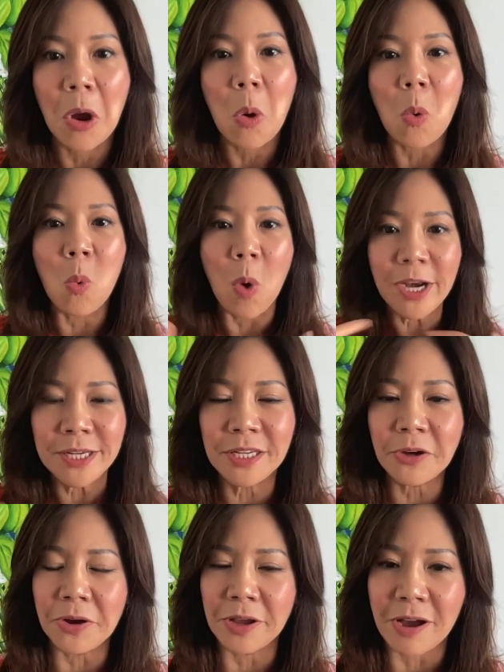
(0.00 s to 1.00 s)
What is
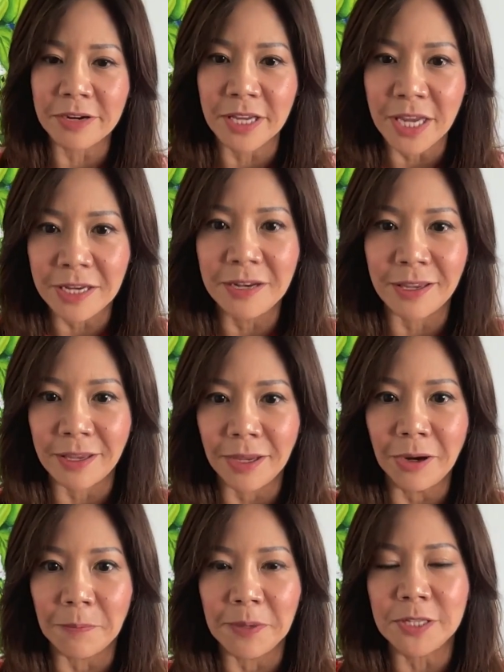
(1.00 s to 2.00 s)
going on in
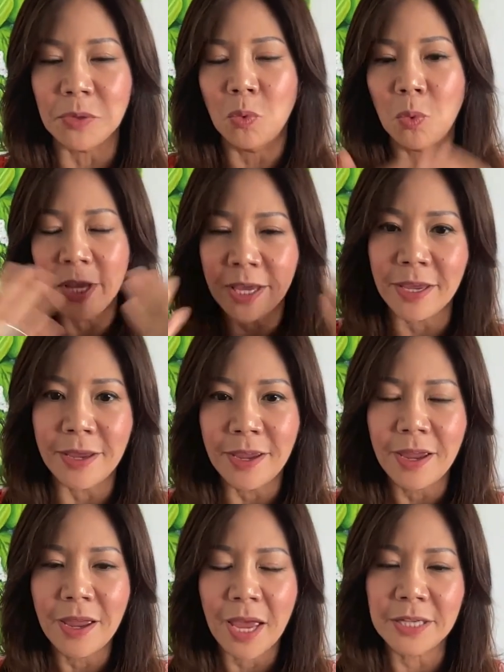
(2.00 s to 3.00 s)
here? Because we,
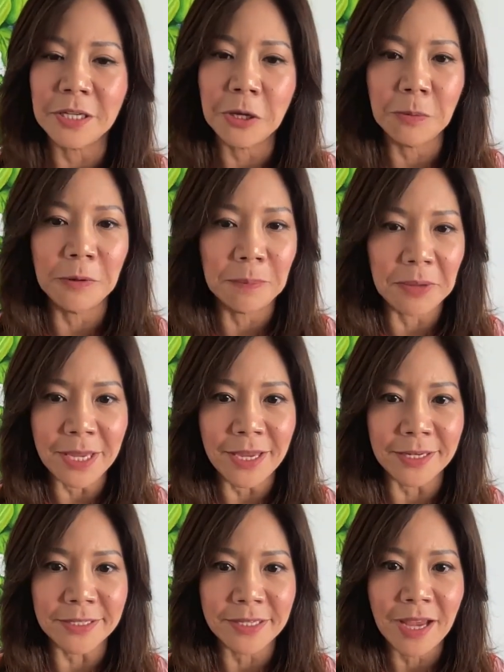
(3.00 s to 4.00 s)
as human
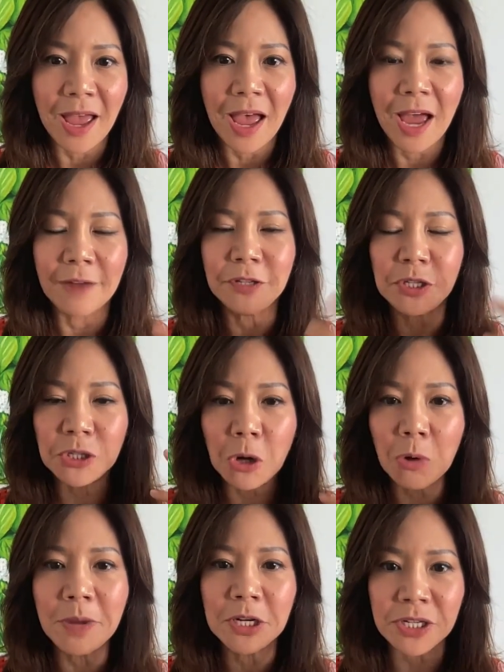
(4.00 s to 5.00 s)
beings, have so
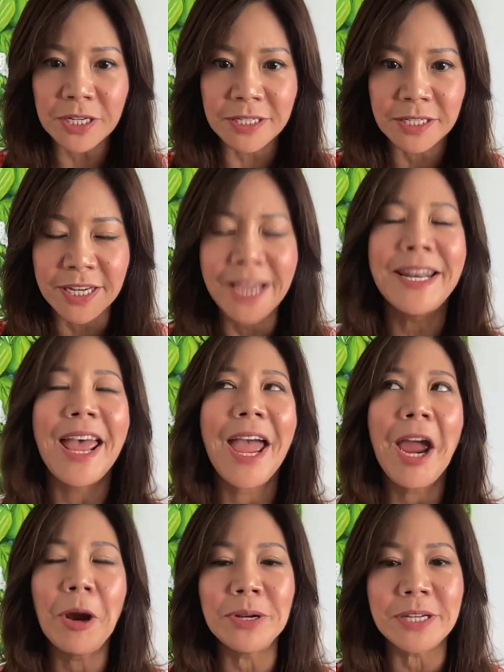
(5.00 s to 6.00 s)
much in,
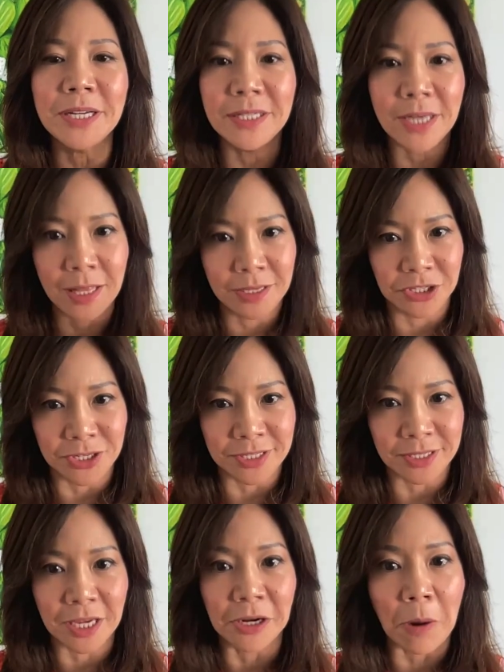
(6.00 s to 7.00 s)
inherent
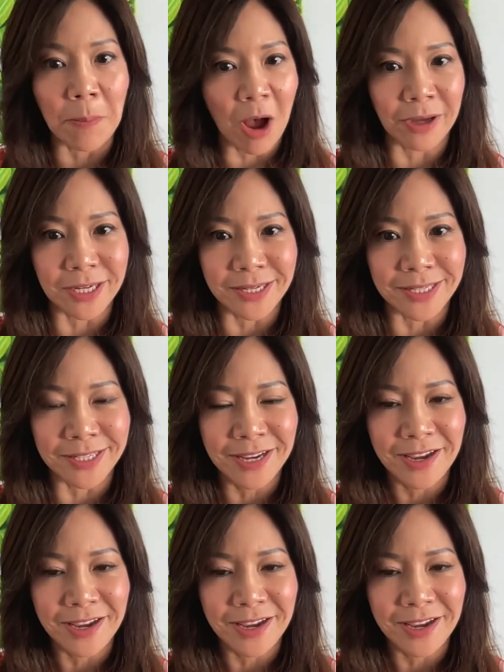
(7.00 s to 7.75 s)
intelligence in our bodies.